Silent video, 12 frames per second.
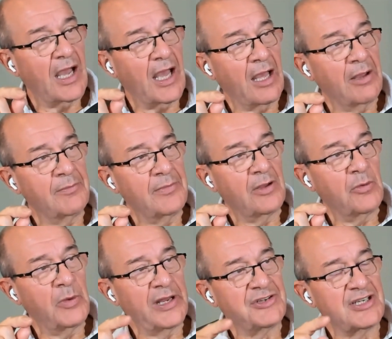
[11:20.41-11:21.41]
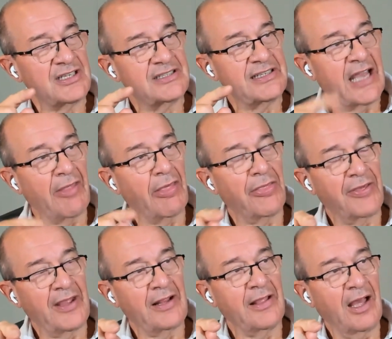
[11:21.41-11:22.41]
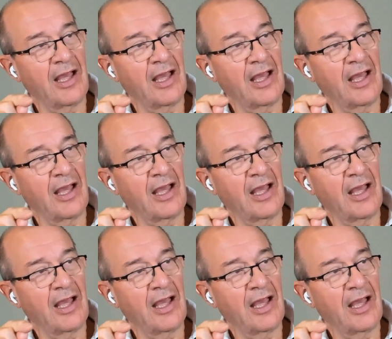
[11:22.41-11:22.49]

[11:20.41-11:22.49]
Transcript: Um, which is the other thing